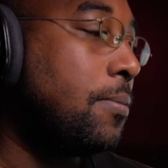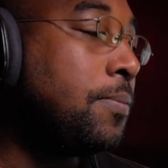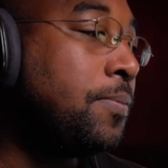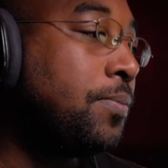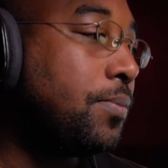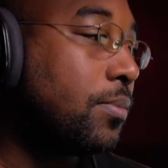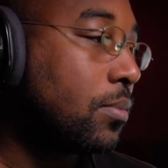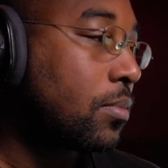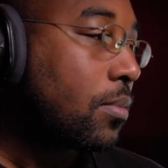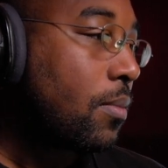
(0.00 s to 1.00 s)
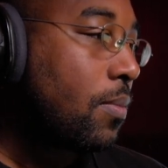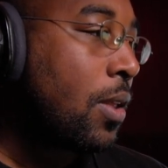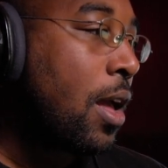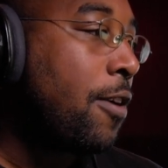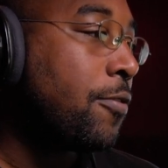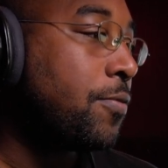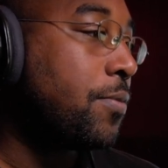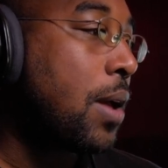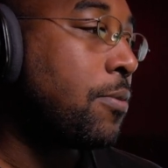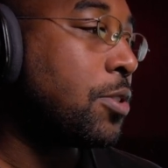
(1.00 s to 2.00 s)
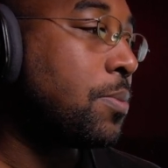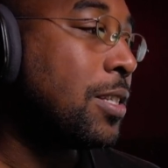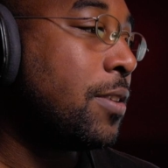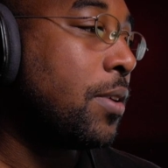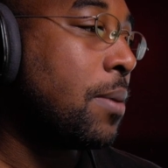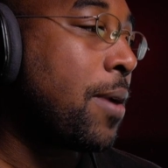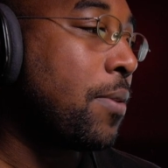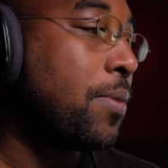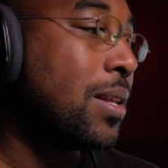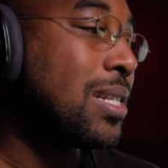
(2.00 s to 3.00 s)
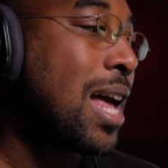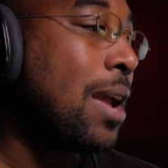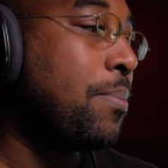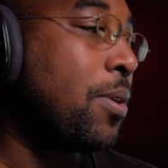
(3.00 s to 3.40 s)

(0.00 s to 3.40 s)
I've, I was specific about the type